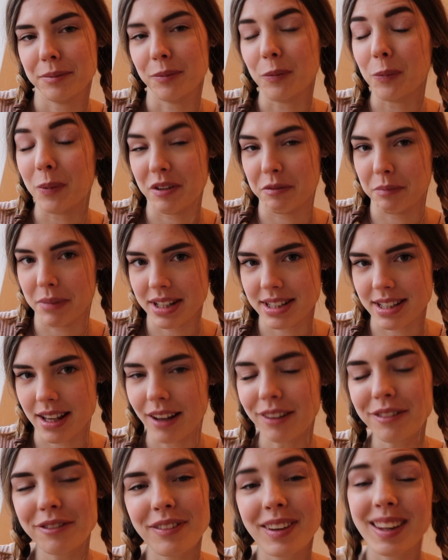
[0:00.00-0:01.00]
with
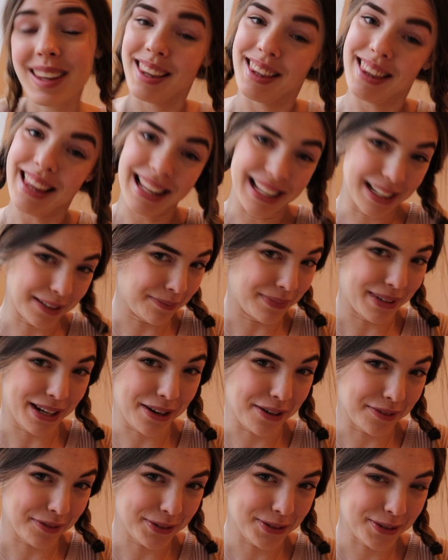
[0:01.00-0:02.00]
myself. They're like
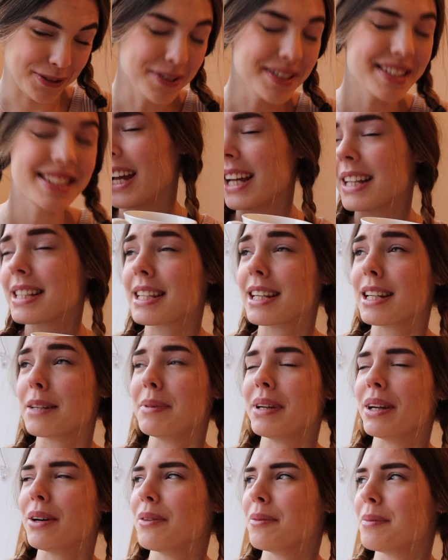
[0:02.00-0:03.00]
blow, of course. It's gonna
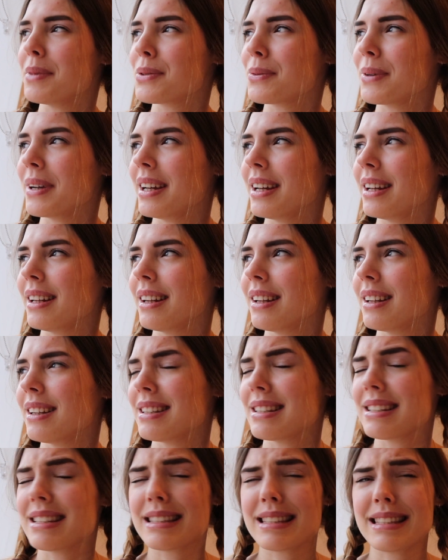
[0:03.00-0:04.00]
be on between
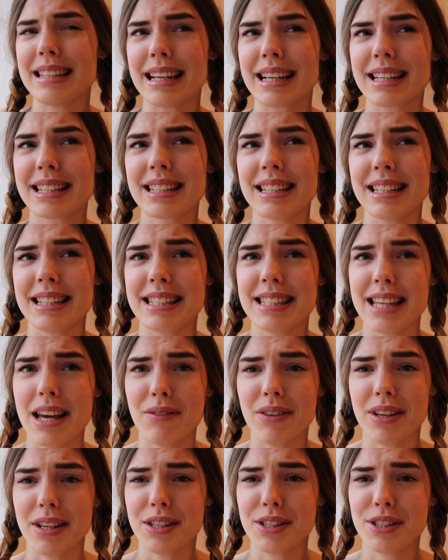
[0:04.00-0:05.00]
6 and
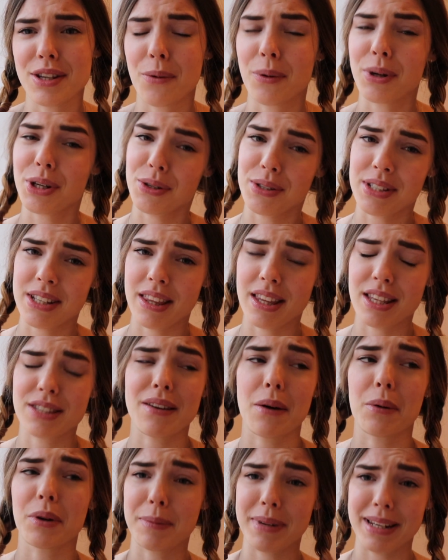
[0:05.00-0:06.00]
7, so when you see this,
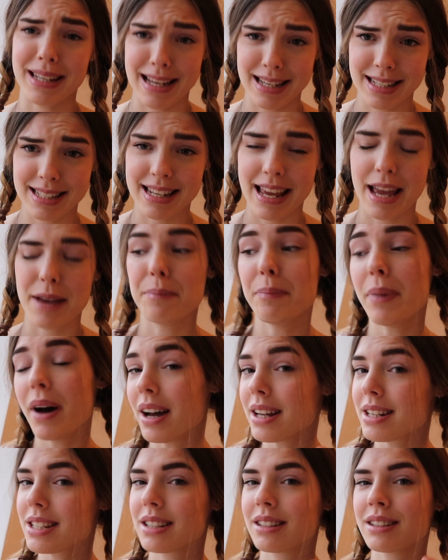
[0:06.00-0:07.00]
that would have been yesterday,
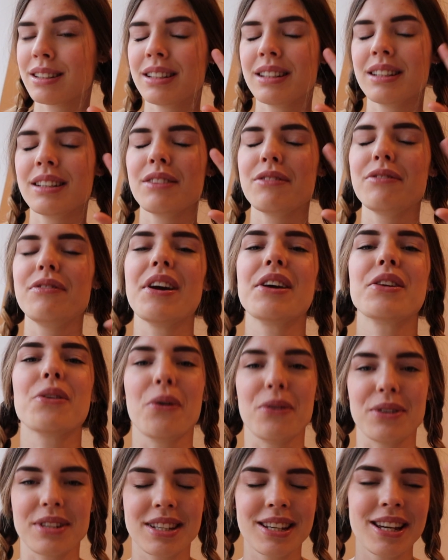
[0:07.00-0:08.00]
but fear
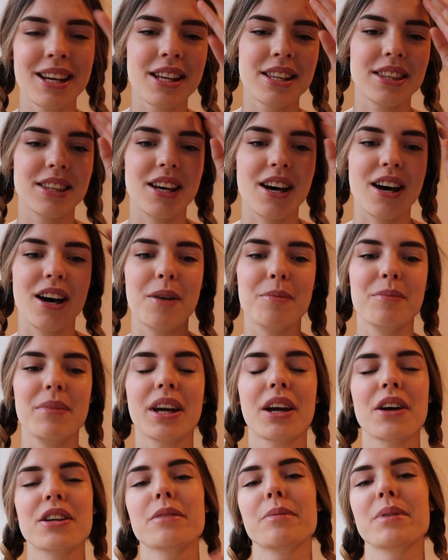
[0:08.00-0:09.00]
not.
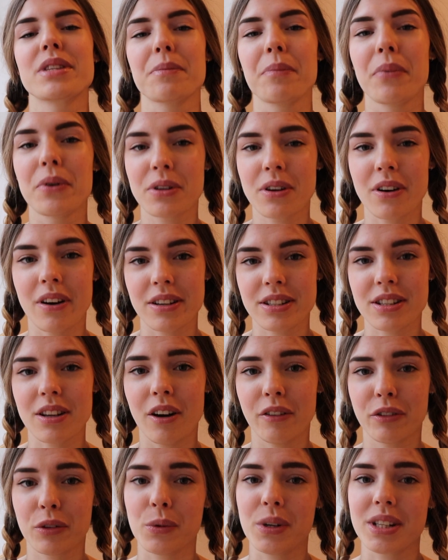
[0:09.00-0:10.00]
It goes up as a podcast
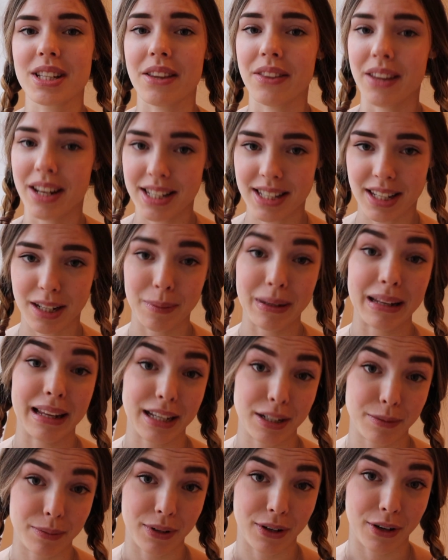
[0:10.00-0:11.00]
afterwards, and that is gonna be
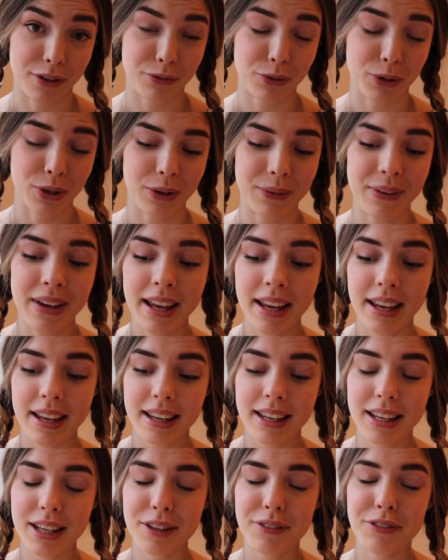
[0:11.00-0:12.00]
linked below for you
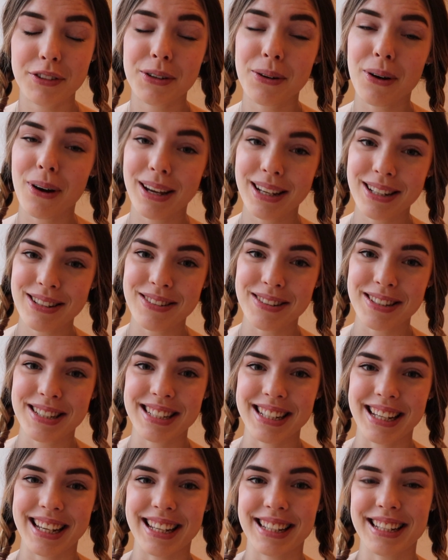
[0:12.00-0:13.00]
if you are
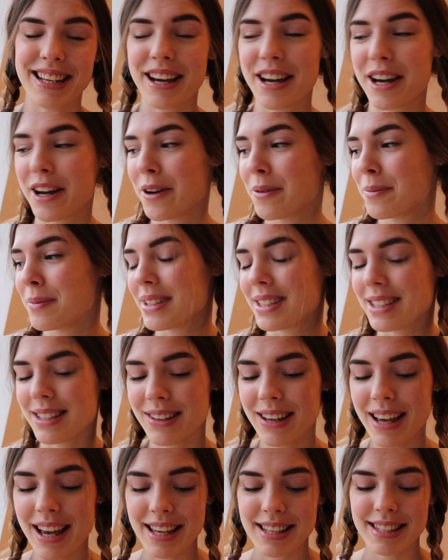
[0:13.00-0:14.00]
interested. So
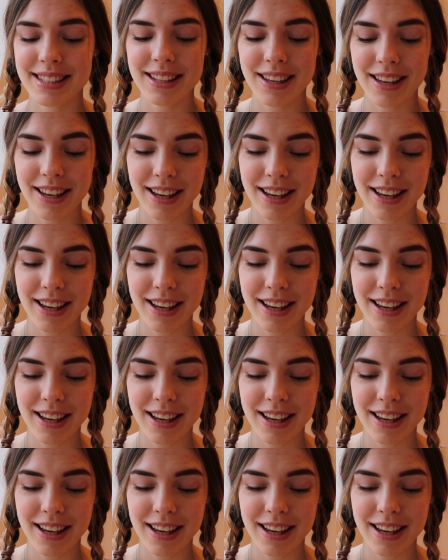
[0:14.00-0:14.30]
yes,